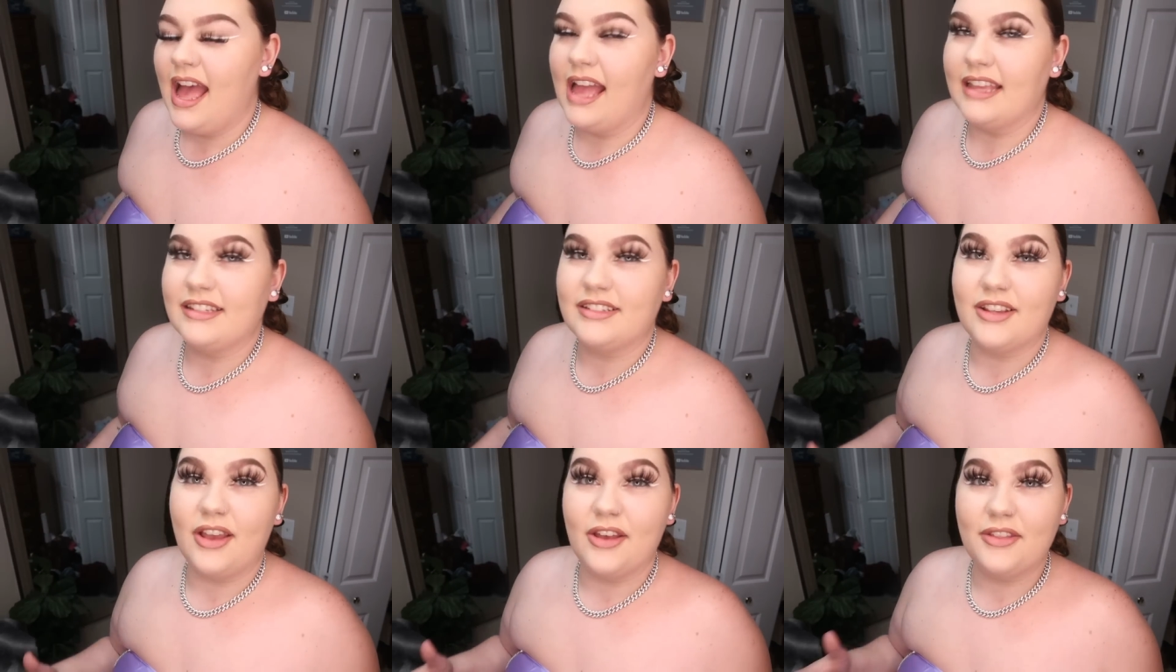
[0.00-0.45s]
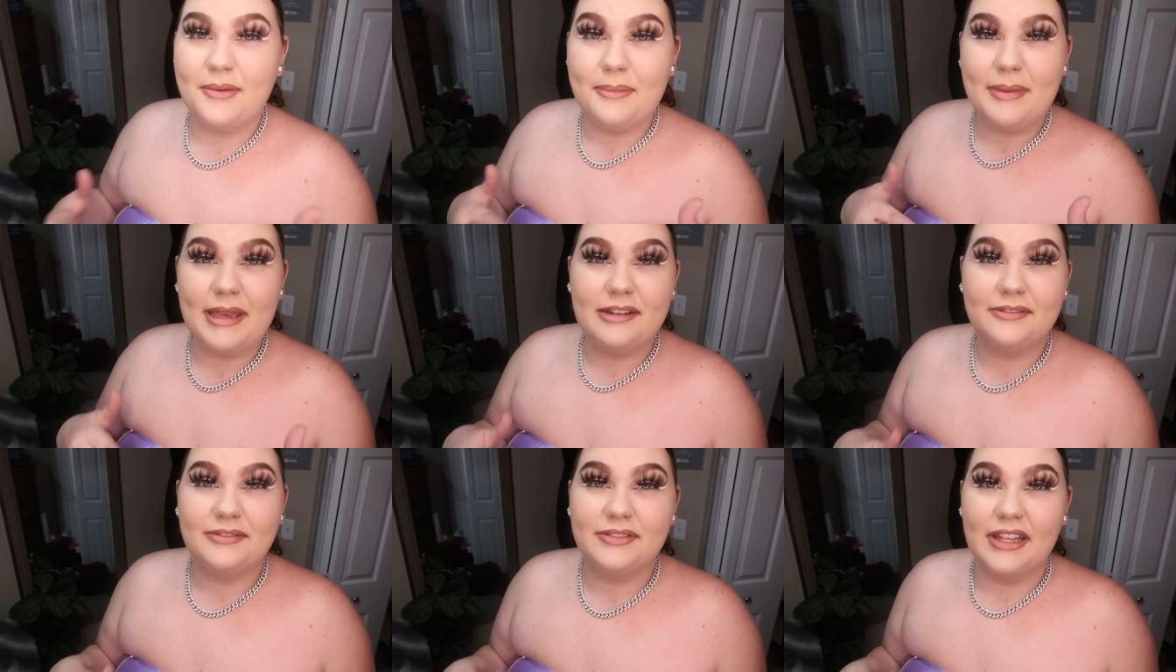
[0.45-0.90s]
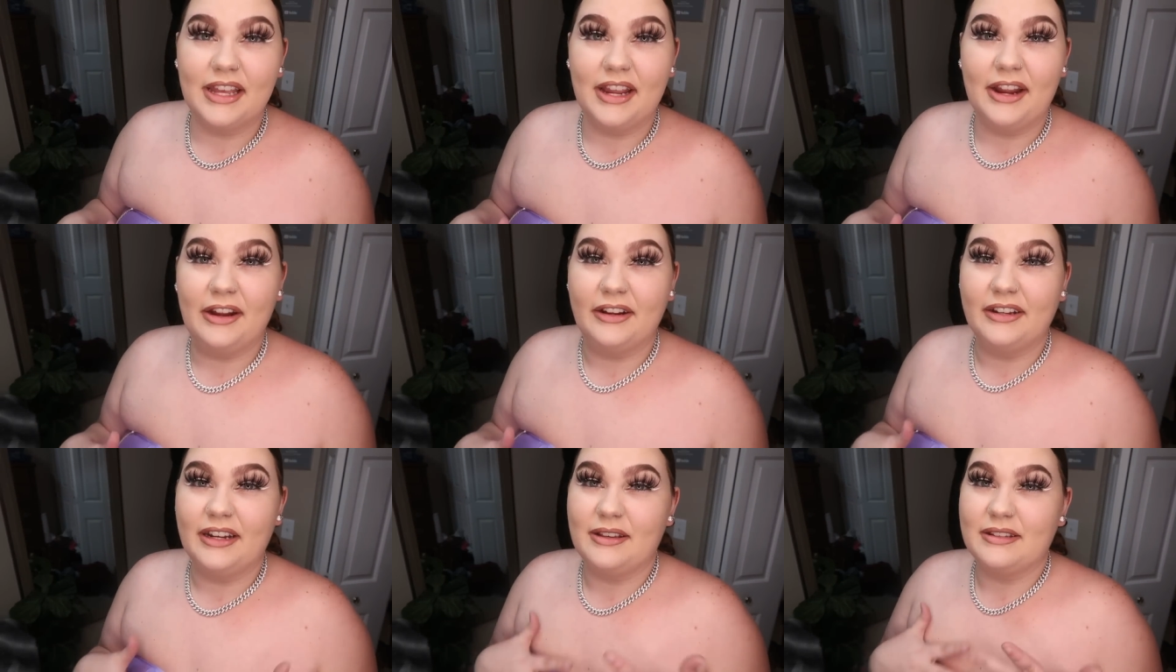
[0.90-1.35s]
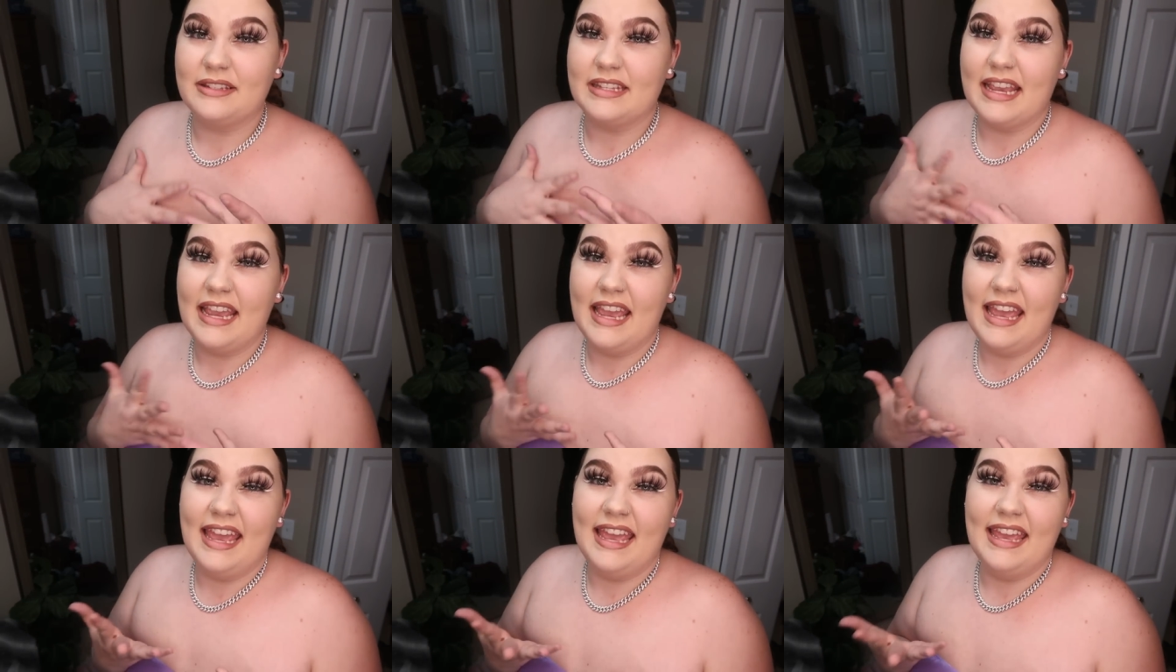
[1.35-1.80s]
I saw the big flare and I was
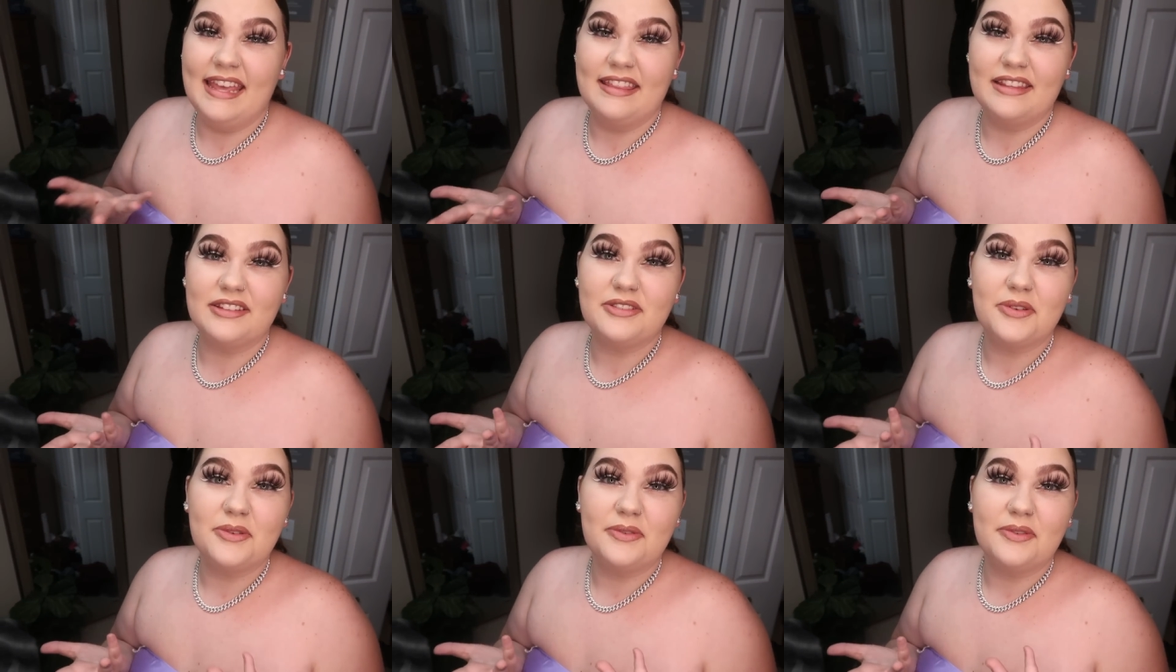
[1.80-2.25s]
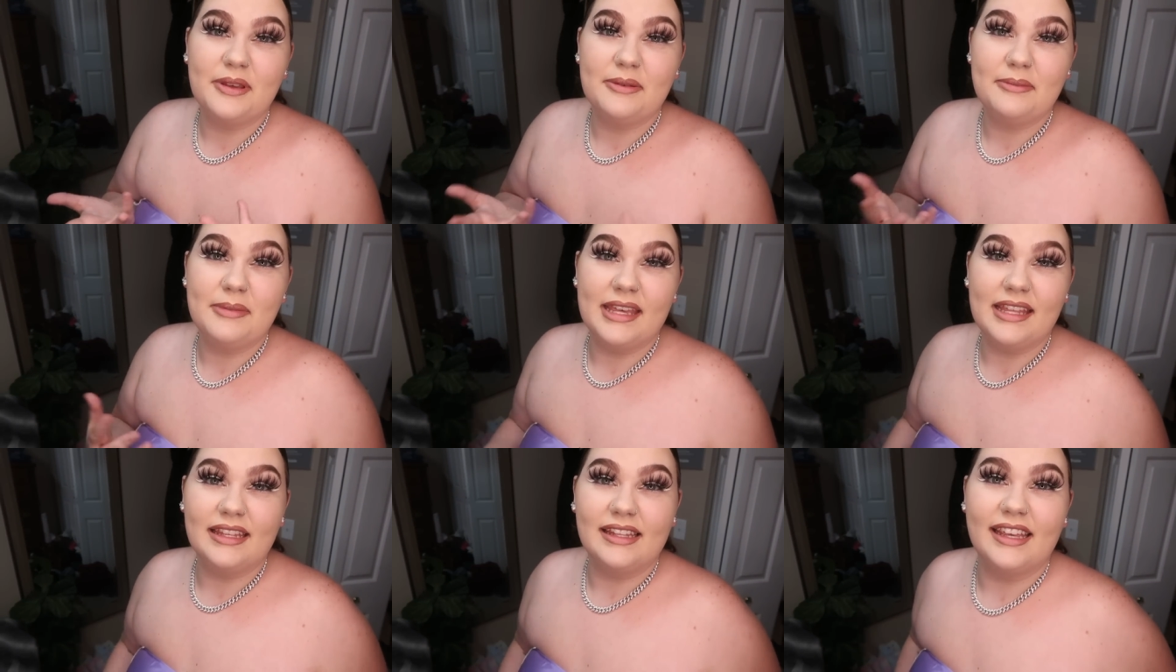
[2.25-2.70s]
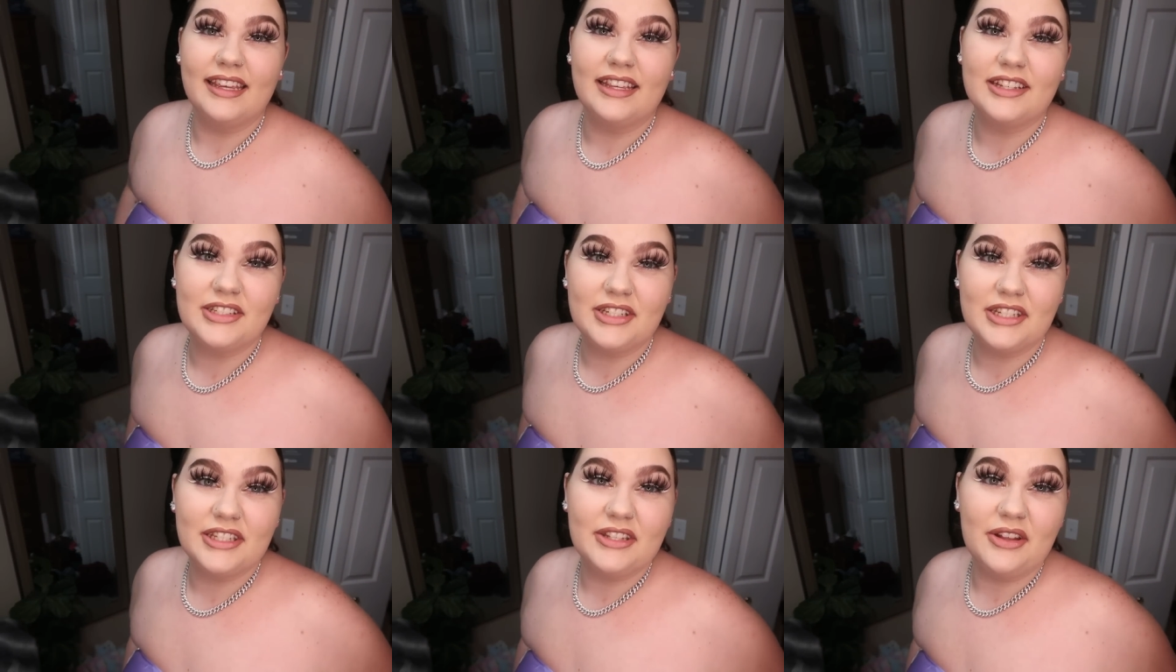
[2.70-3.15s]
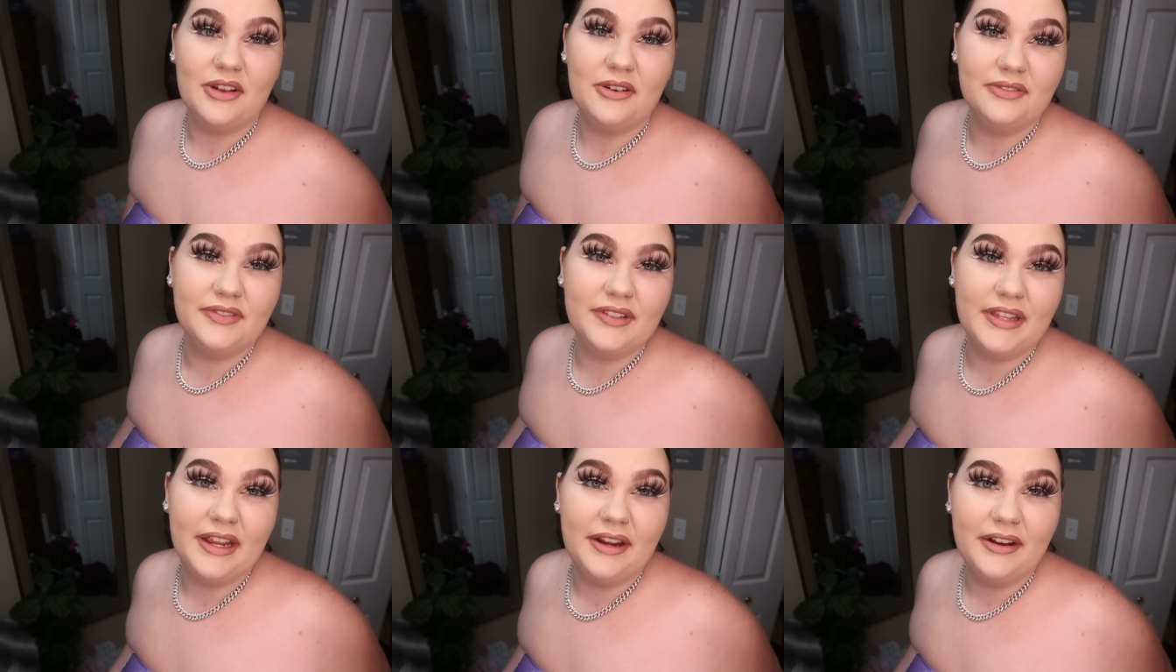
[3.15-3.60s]
like, hey, this will fit me. Like, it's just all
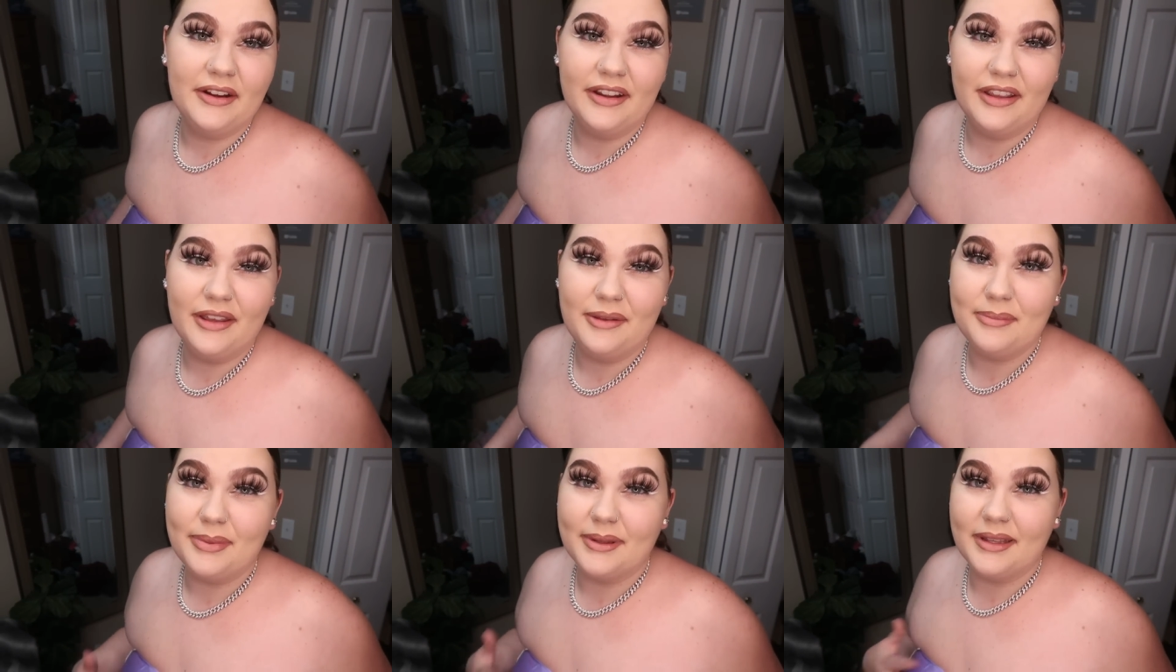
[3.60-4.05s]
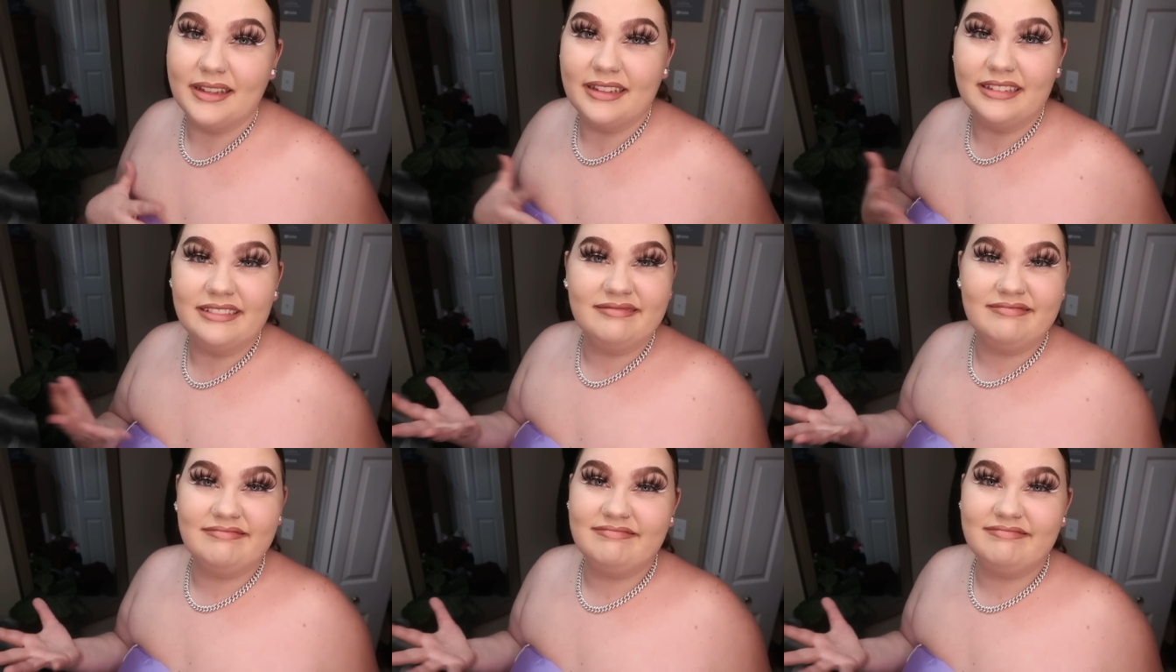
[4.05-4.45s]
flary, but